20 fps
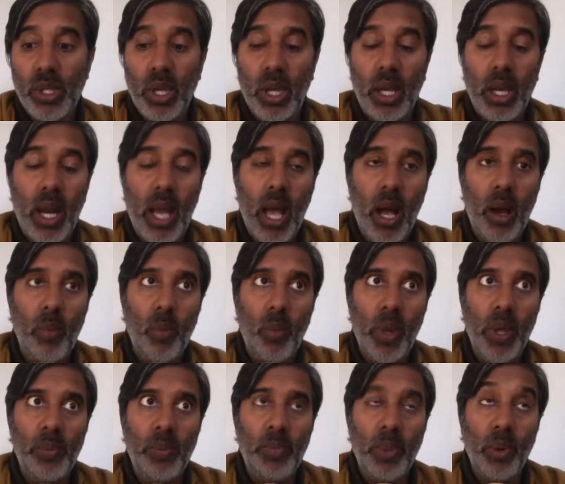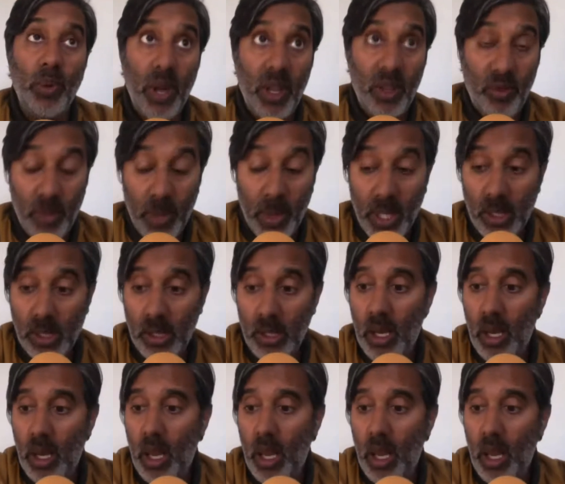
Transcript: that can help with bereavement